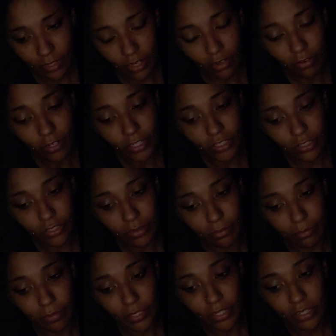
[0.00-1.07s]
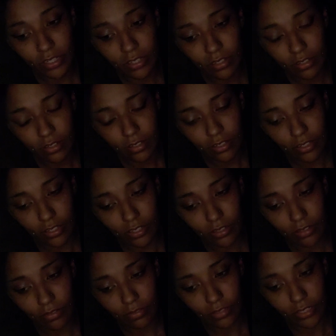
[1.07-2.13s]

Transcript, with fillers: I know I shouldn't be in